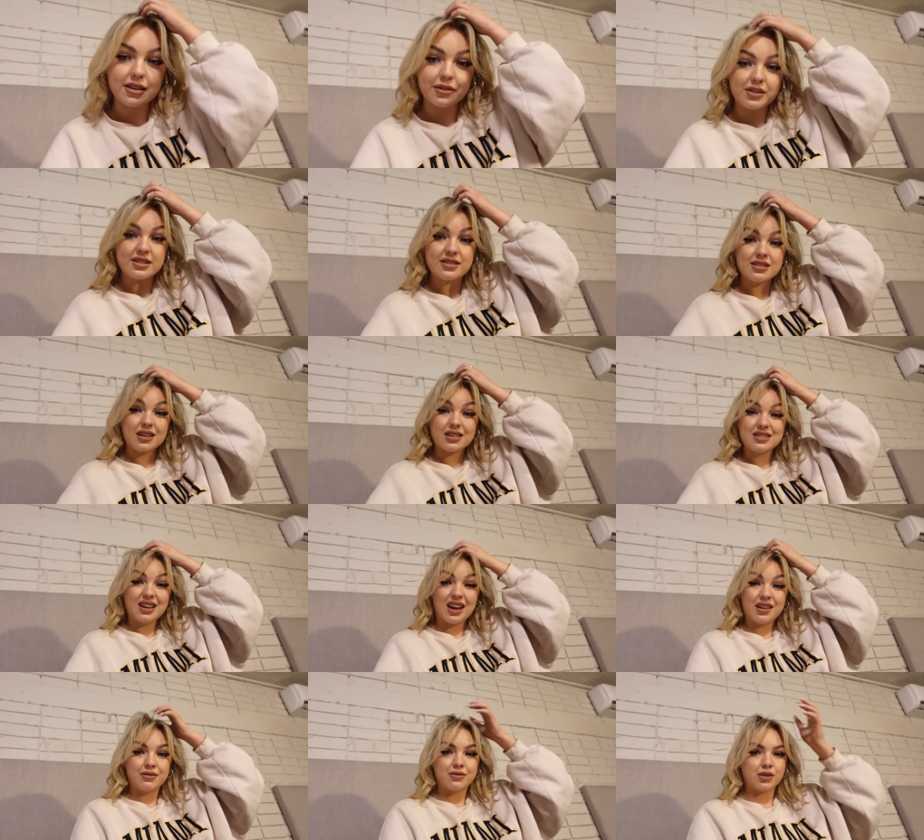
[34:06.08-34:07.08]
I definitely sucked
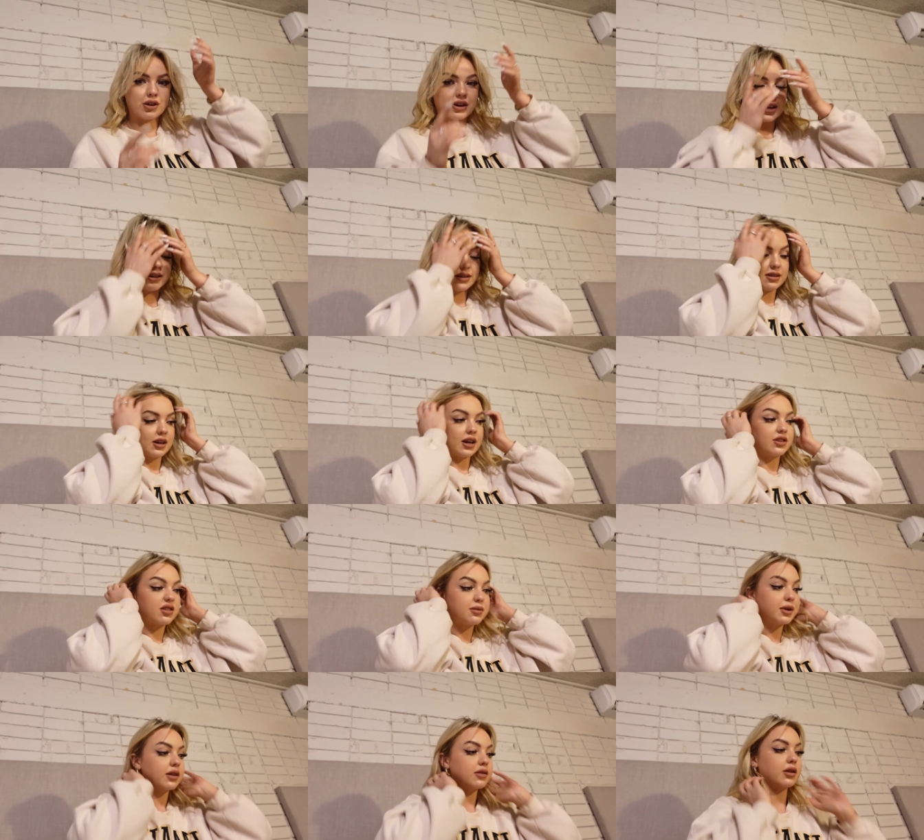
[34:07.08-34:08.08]
at vlogging tonight
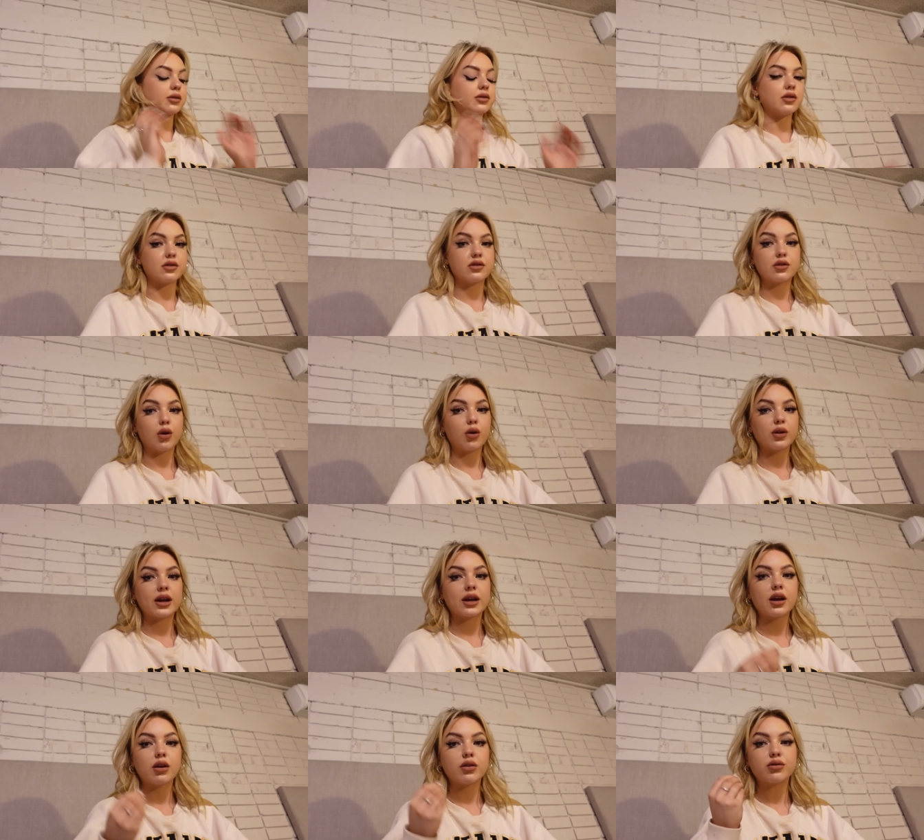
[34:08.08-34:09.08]
just because I was so
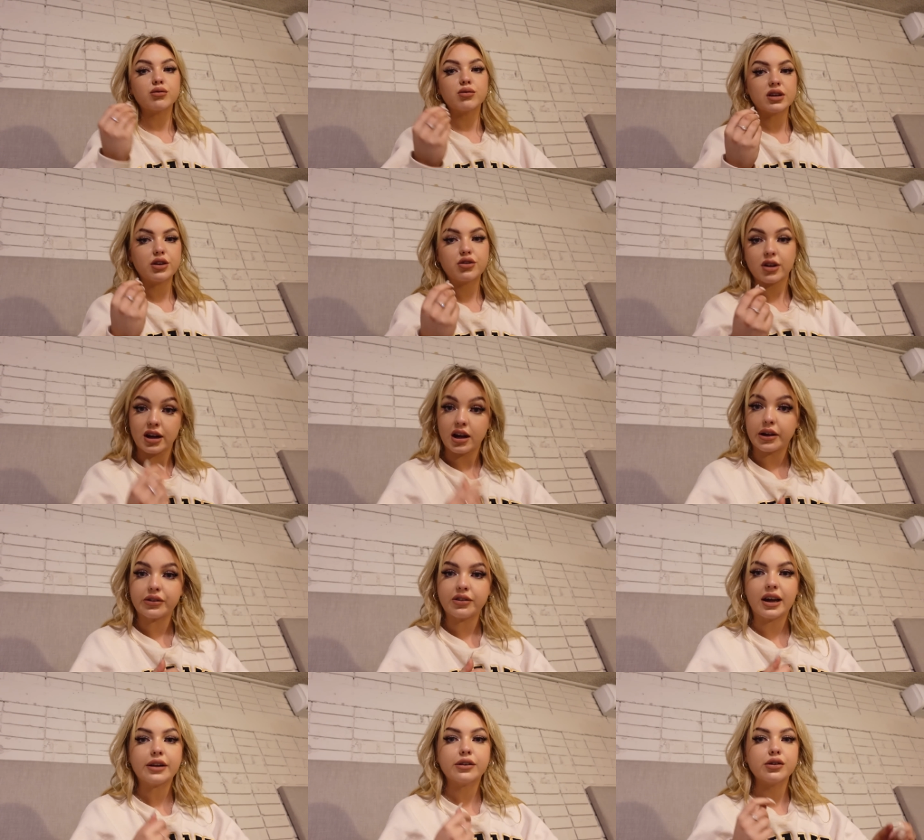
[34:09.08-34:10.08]
like, I was really trying to
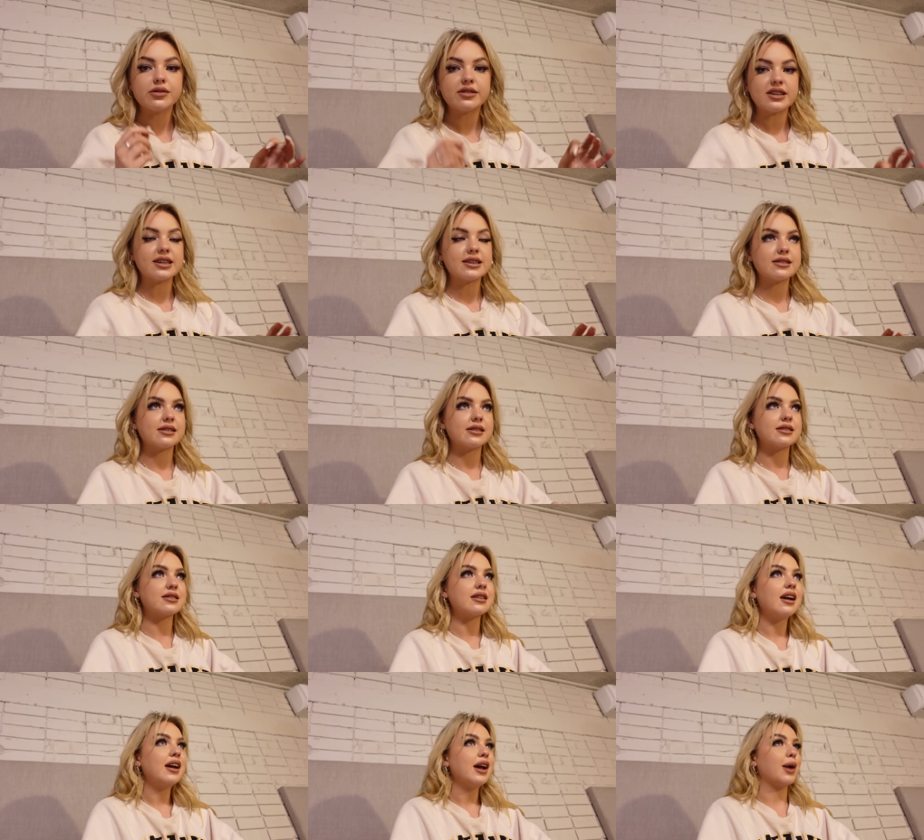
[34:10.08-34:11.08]
hustle out those dances.
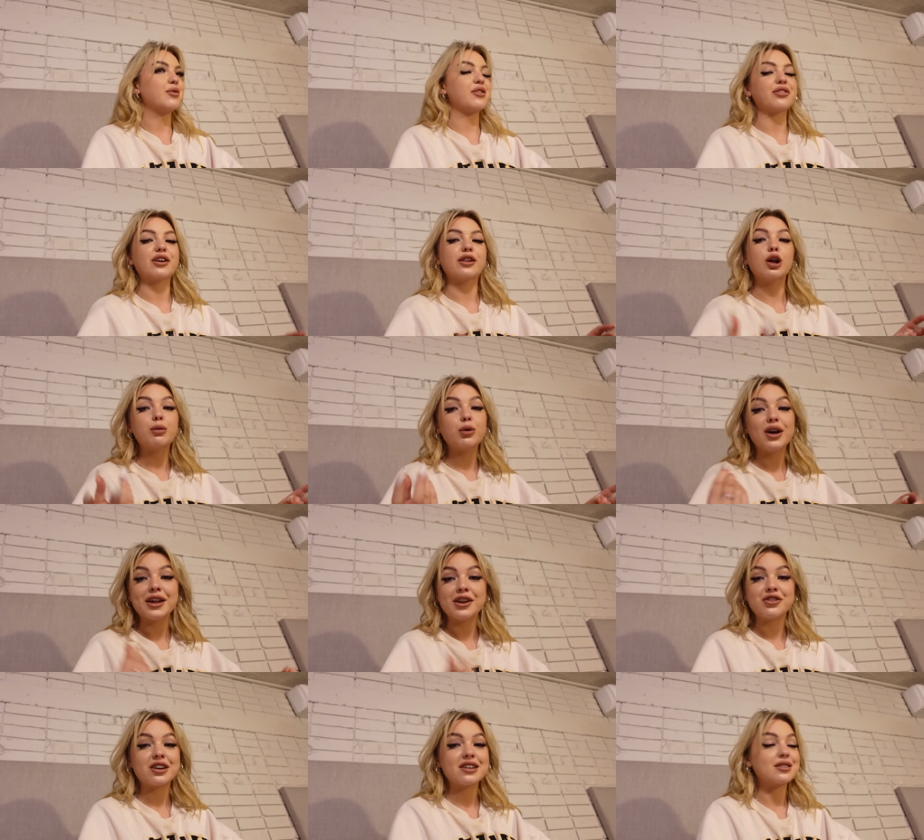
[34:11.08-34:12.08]
I'm definitely a lot more
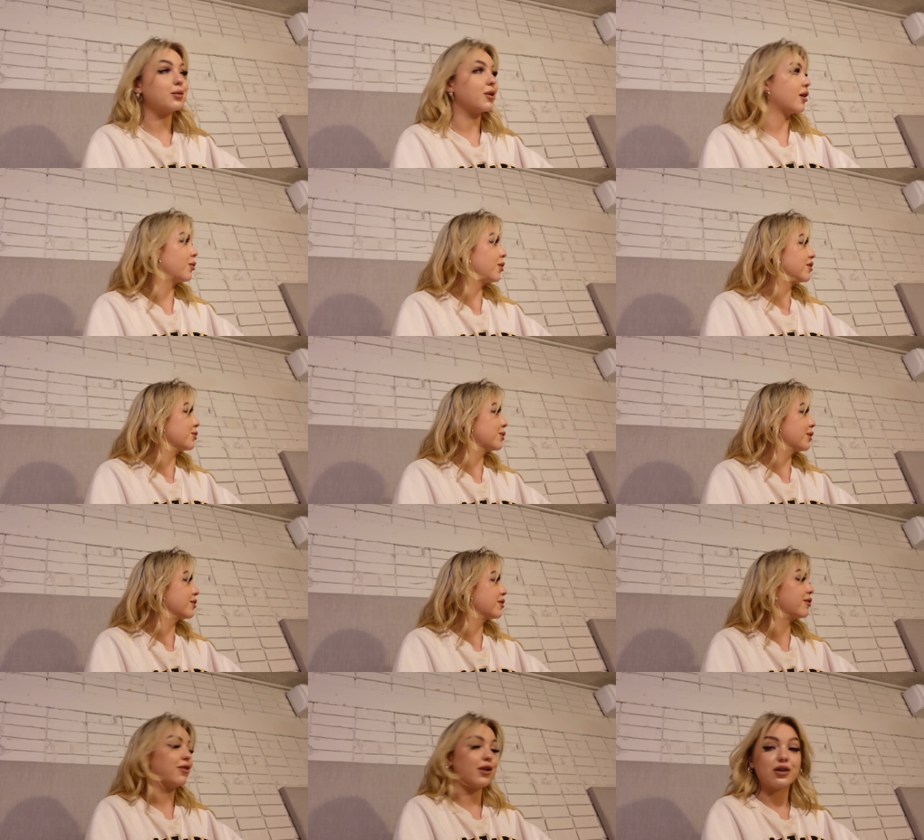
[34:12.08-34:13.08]
energized than what I was when I
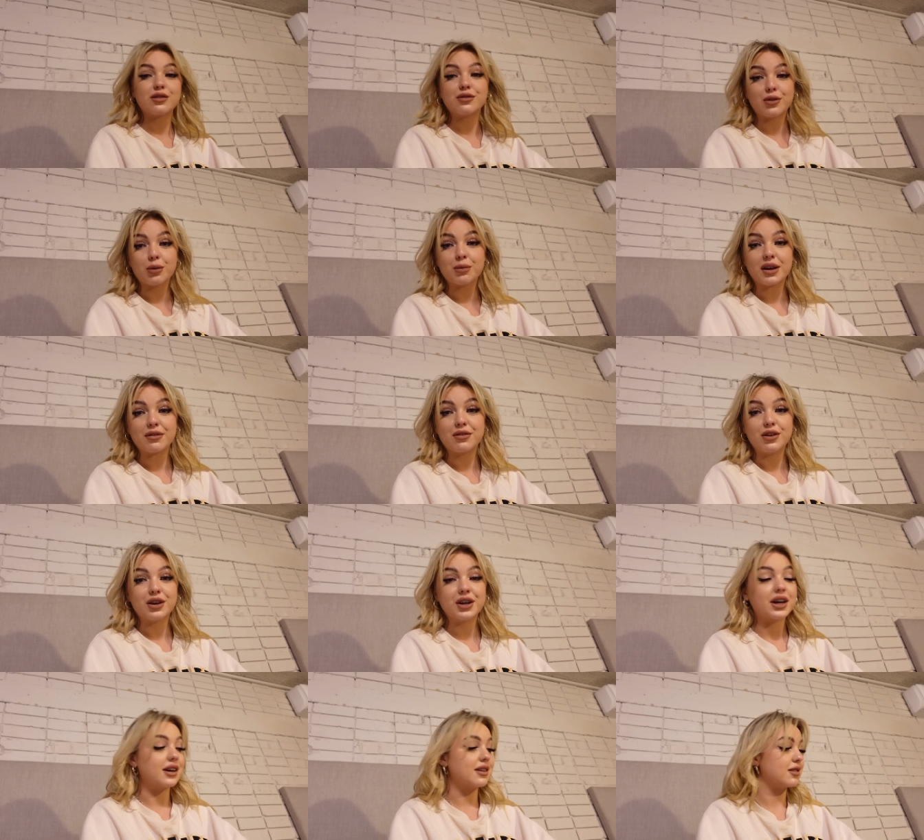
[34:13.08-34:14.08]
was first filming for you
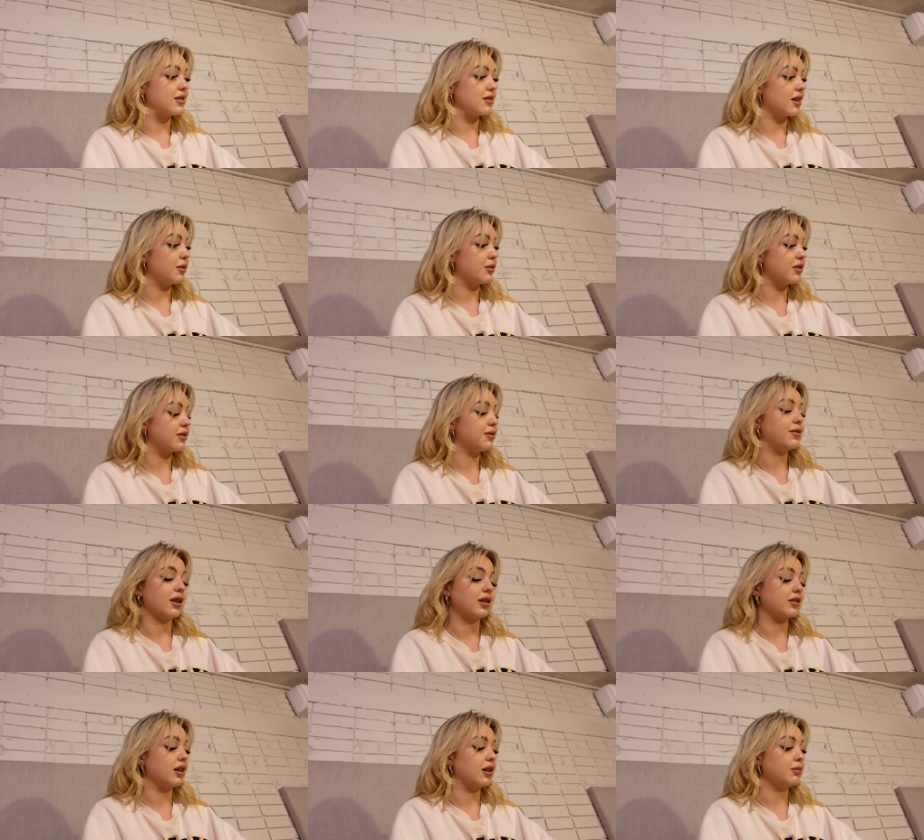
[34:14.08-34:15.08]
guys because I was
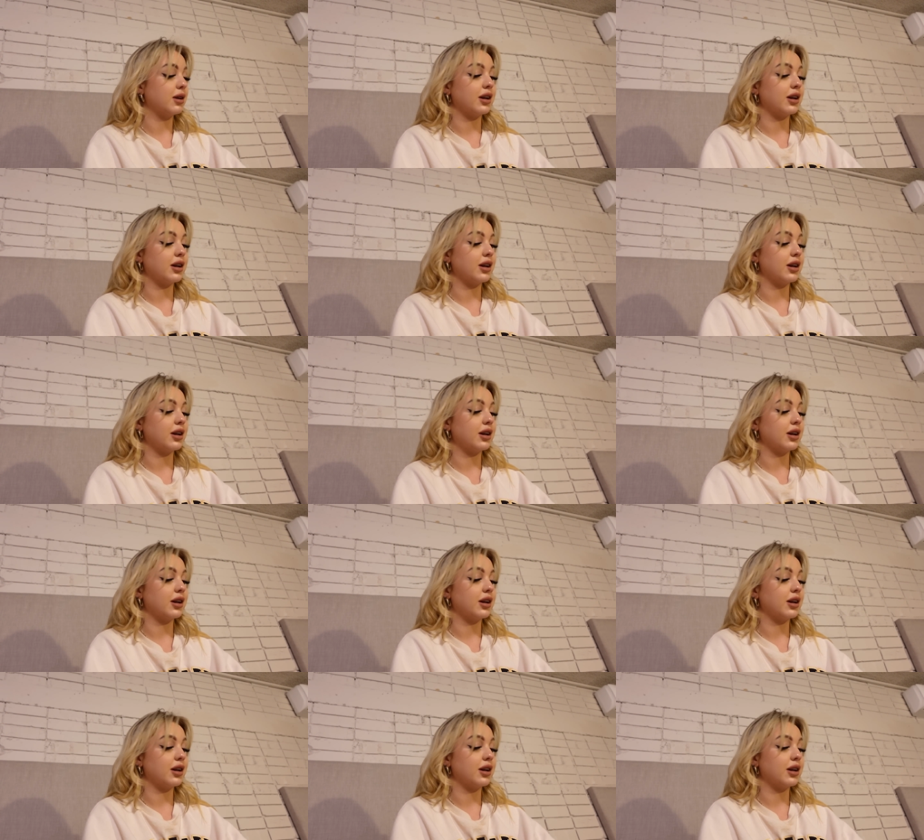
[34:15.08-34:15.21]
fucked up.